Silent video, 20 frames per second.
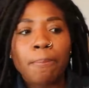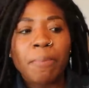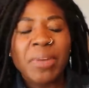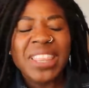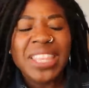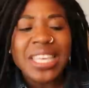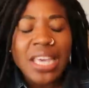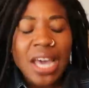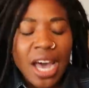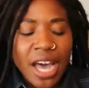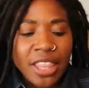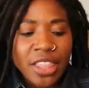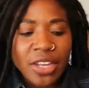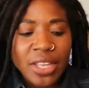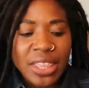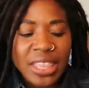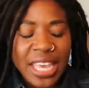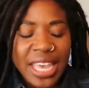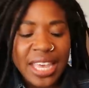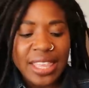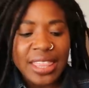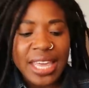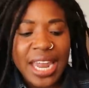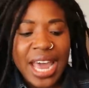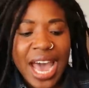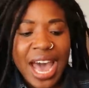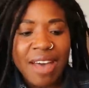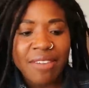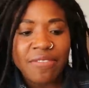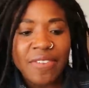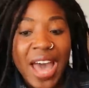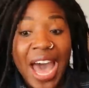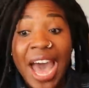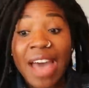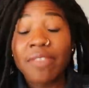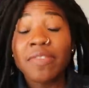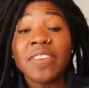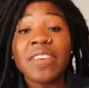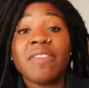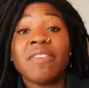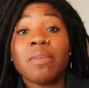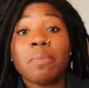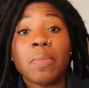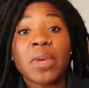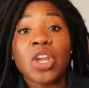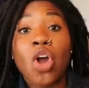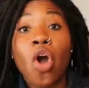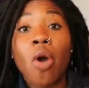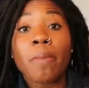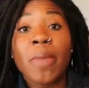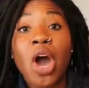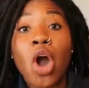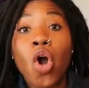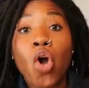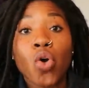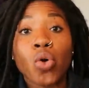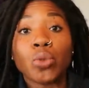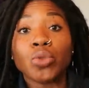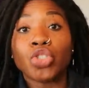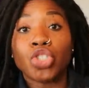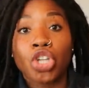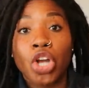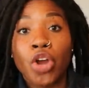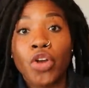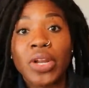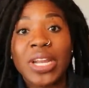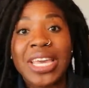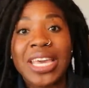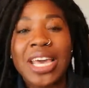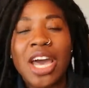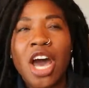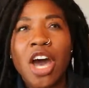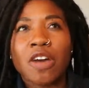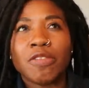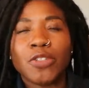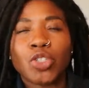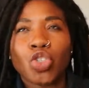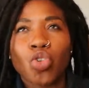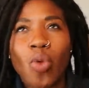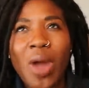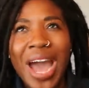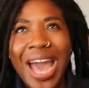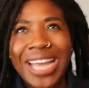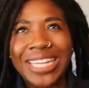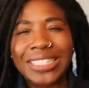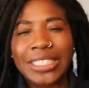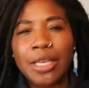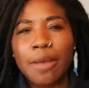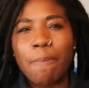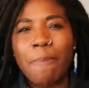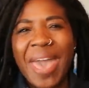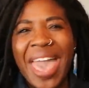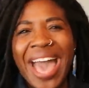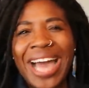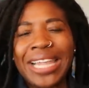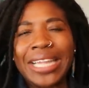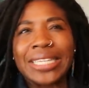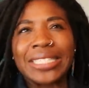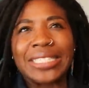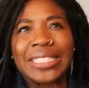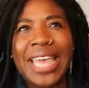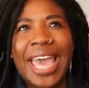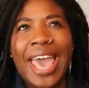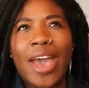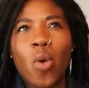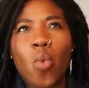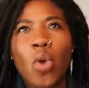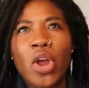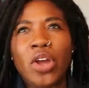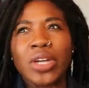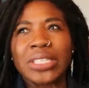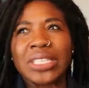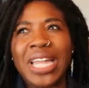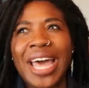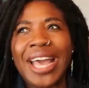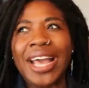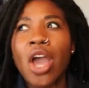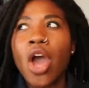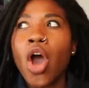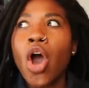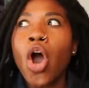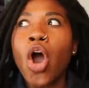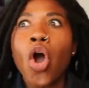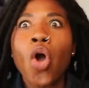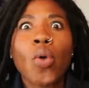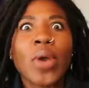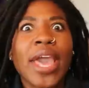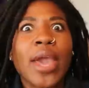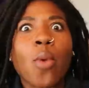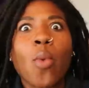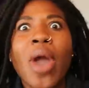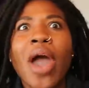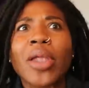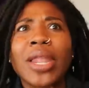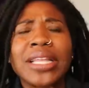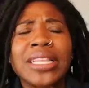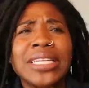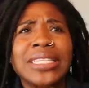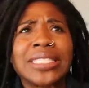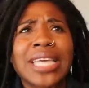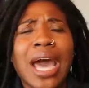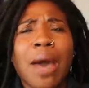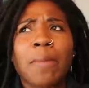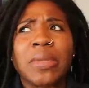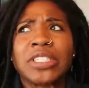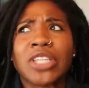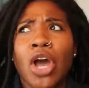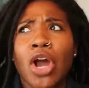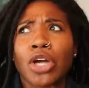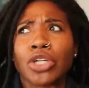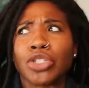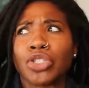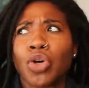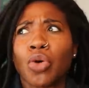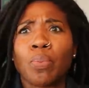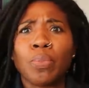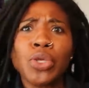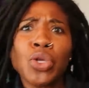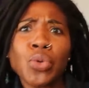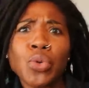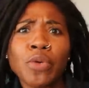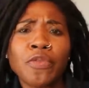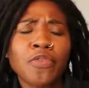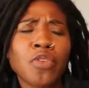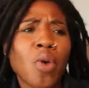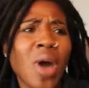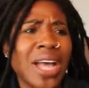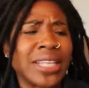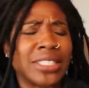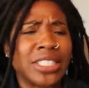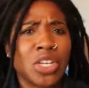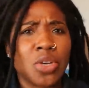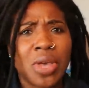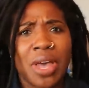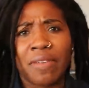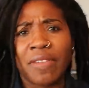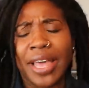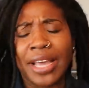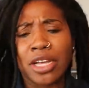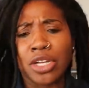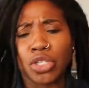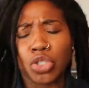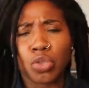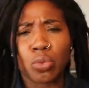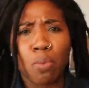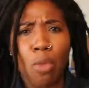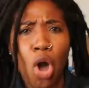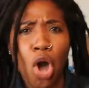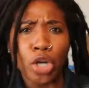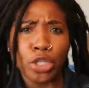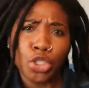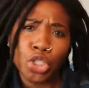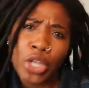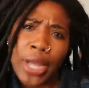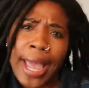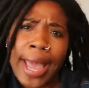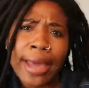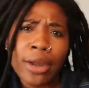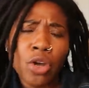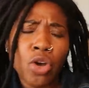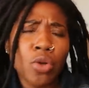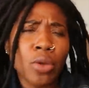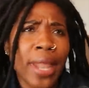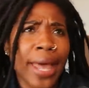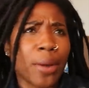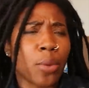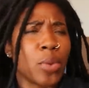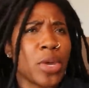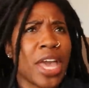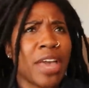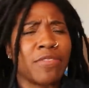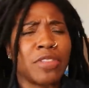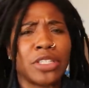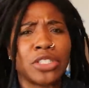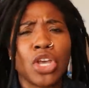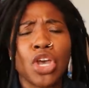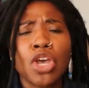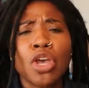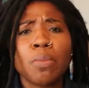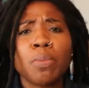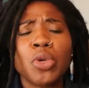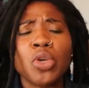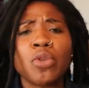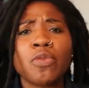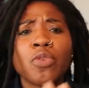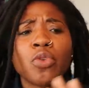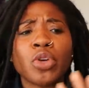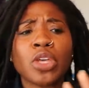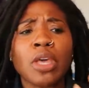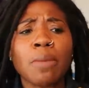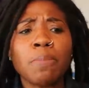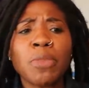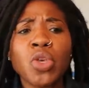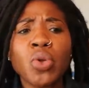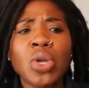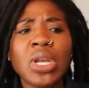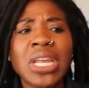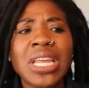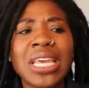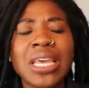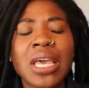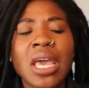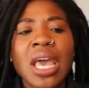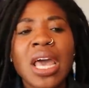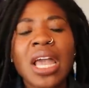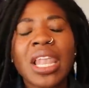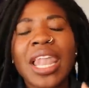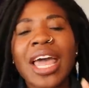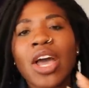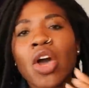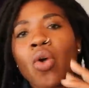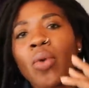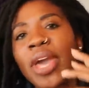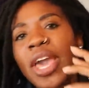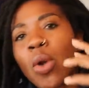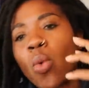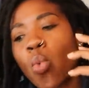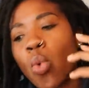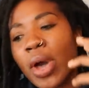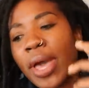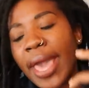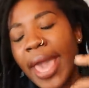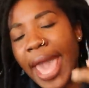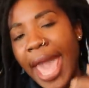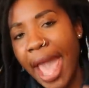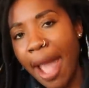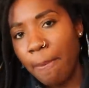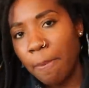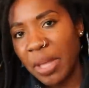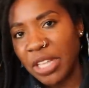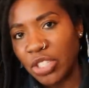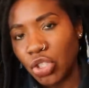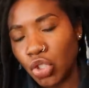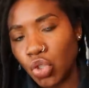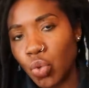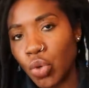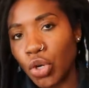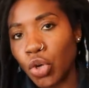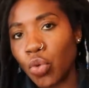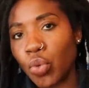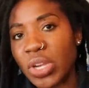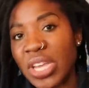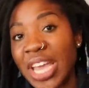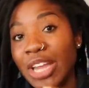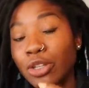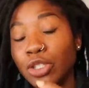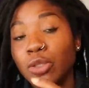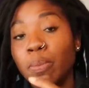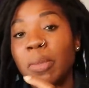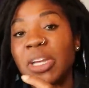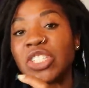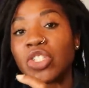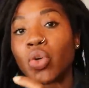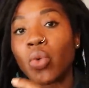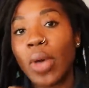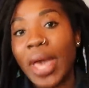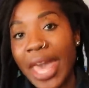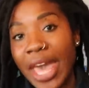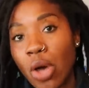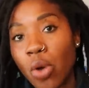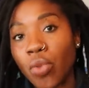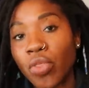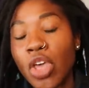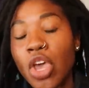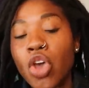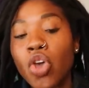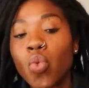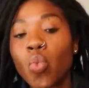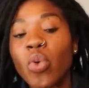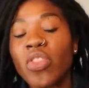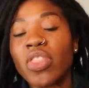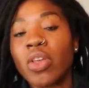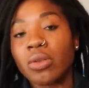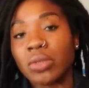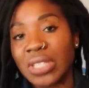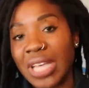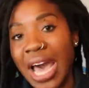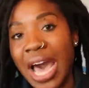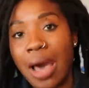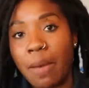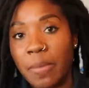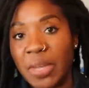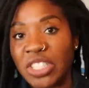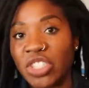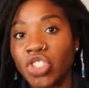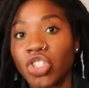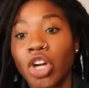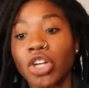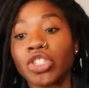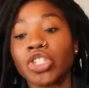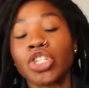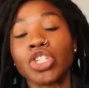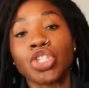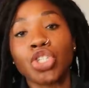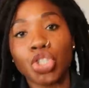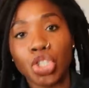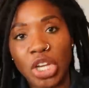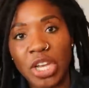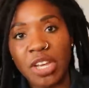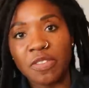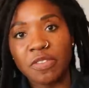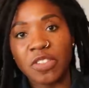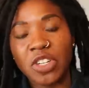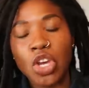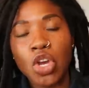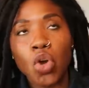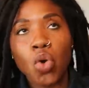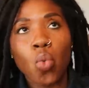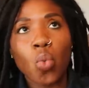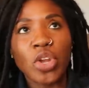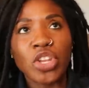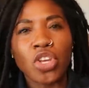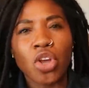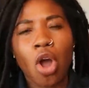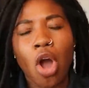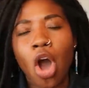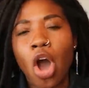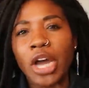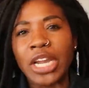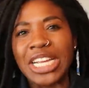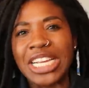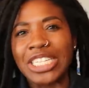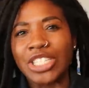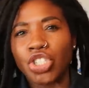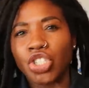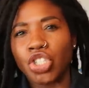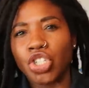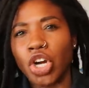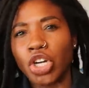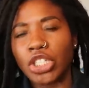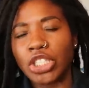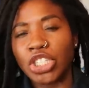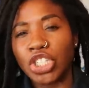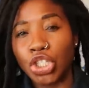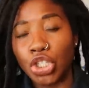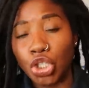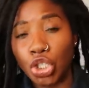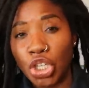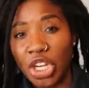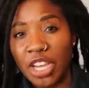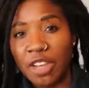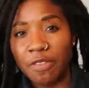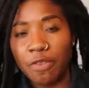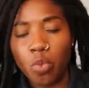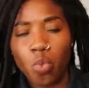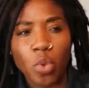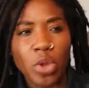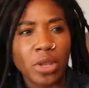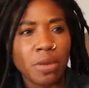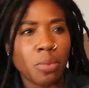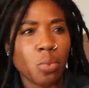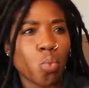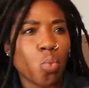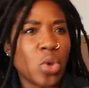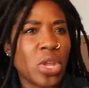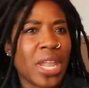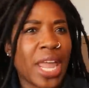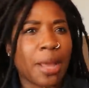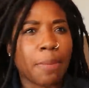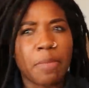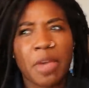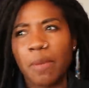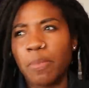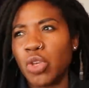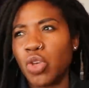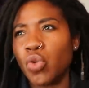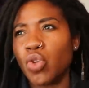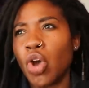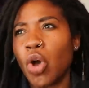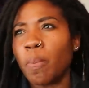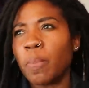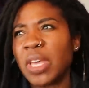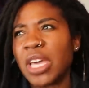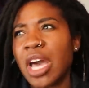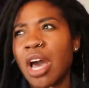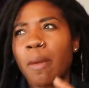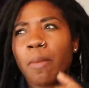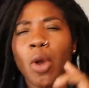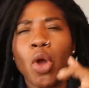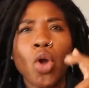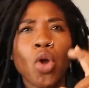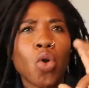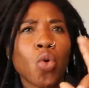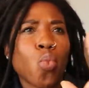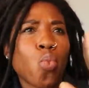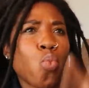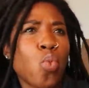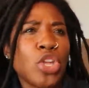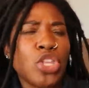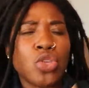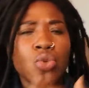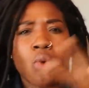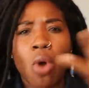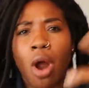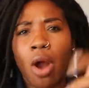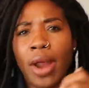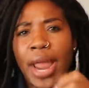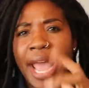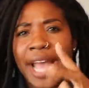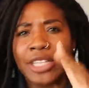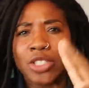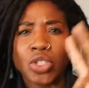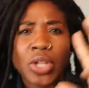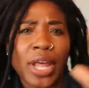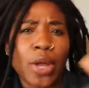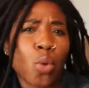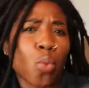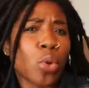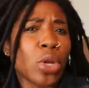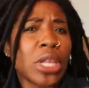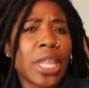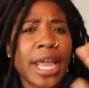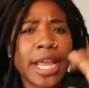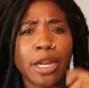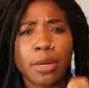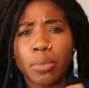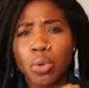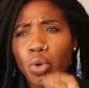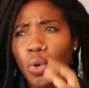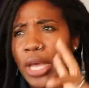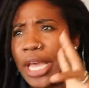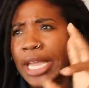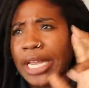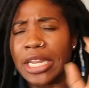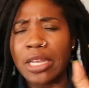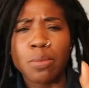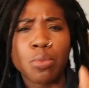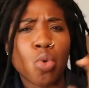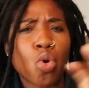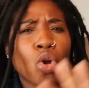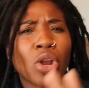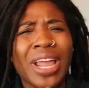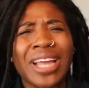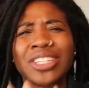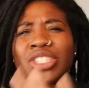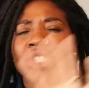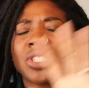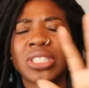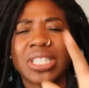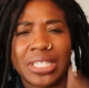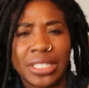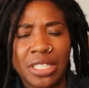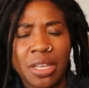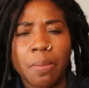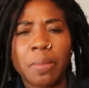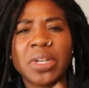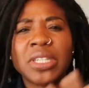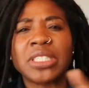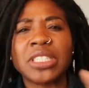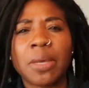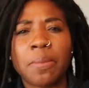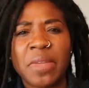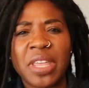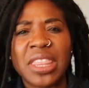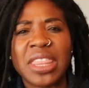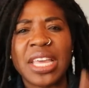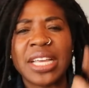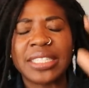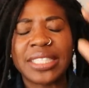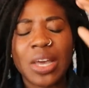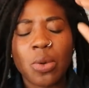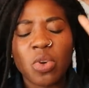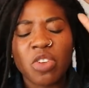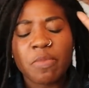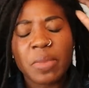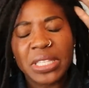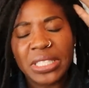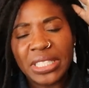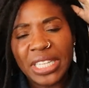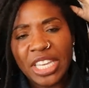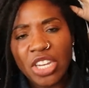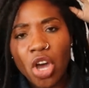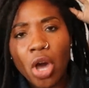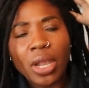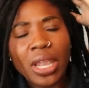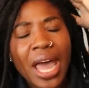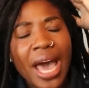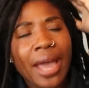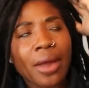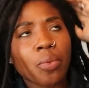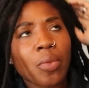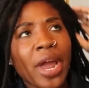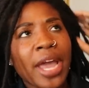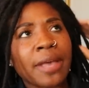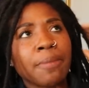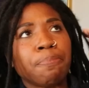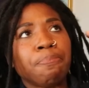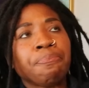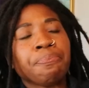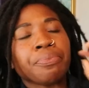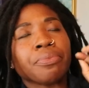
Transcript: But the other thing that I've even been on my own journey of trying to balance that, where it's like, okay, wow, like these comments are so beautiful. I still have like a small channel. Like we have this beautiful community. Like, okay, what happens to a creator's mental health when those comments start to shift, when your audience starts to shift, when like maybe you don't become, when you aren't as like relatable anymore, like just like some of the things that we've been seeing online, right?